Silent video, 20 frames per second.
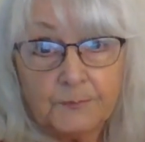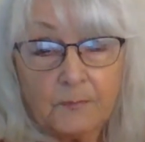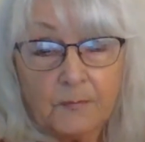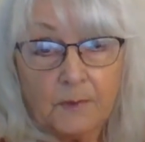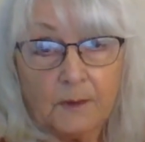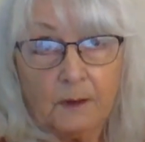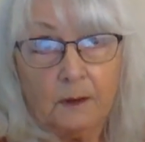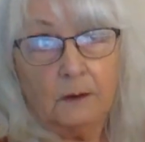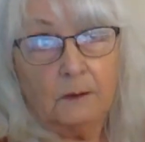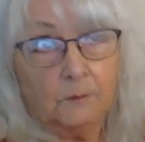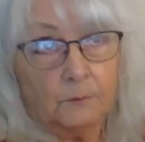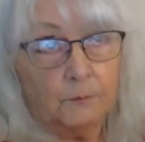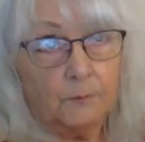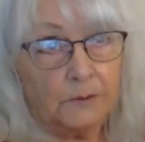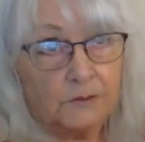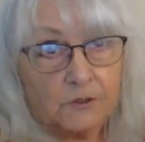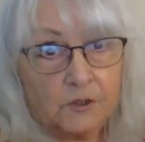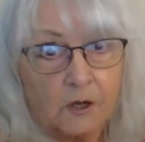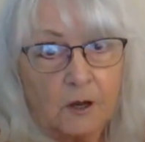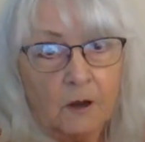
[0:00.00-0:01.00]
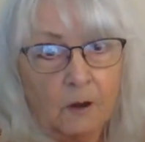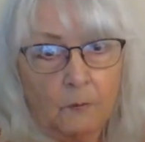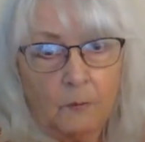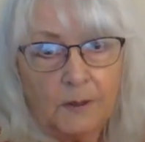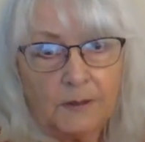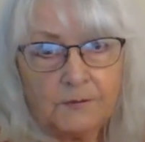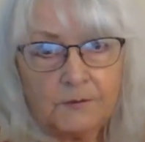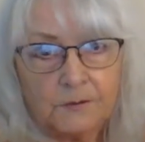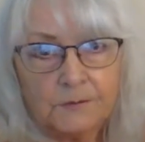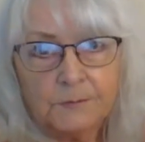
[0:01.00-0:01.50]
Oh, what you call
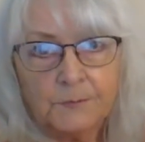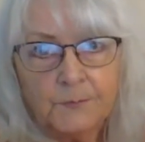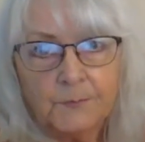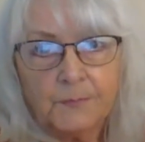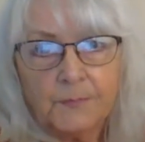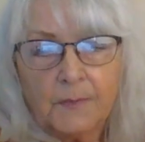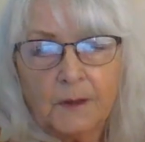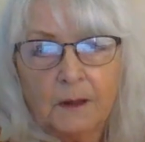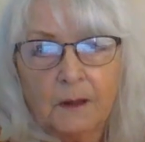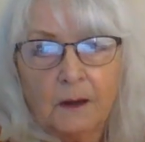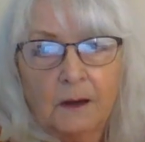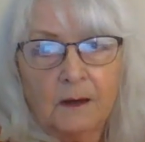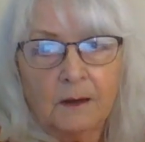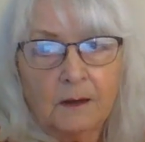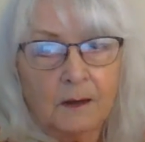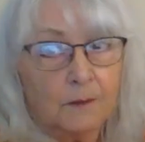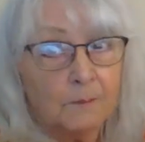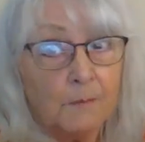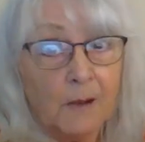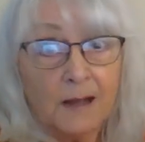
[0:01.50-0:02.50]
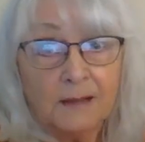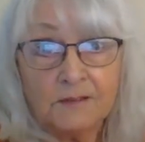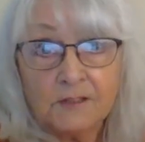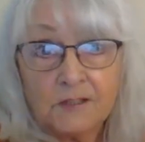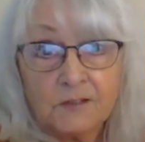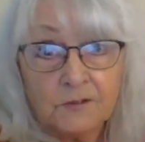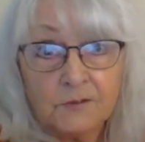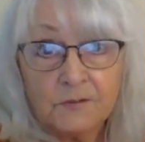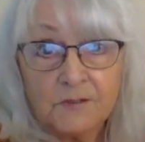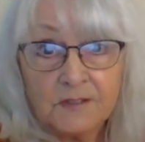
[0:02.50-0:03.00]
winter. Our
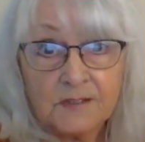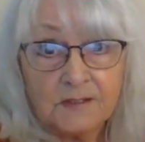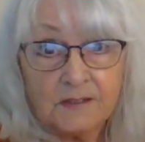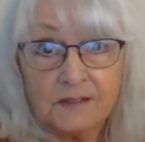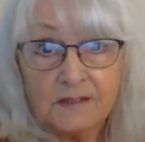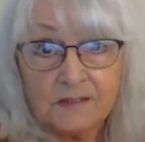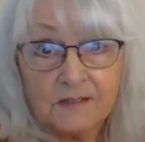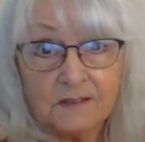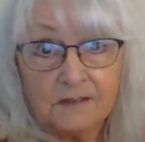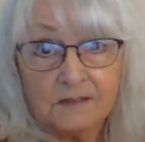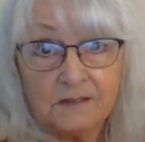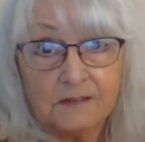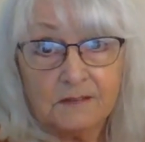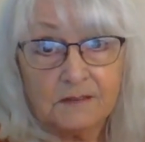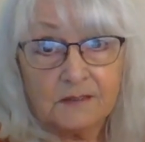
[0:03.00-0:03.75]
monsoon season,